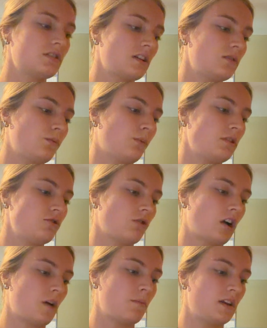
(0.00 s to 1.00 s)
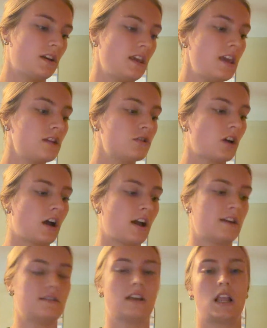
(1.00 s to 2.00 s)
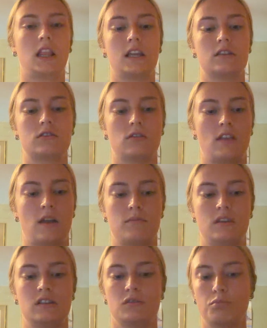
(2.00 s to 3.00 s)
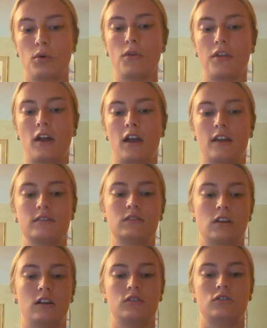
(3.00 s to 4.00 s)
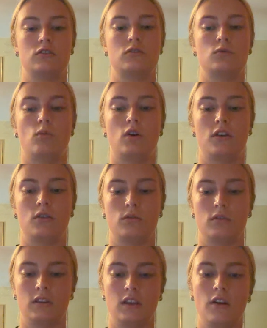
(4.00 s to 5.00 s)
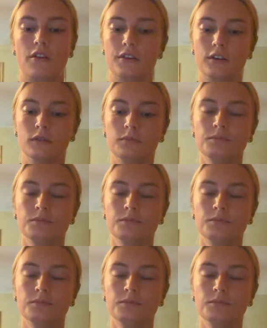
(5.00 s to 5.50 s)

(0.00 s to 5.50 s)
says 1 drop in each eye daily. So that means both eyes, not just one or the other.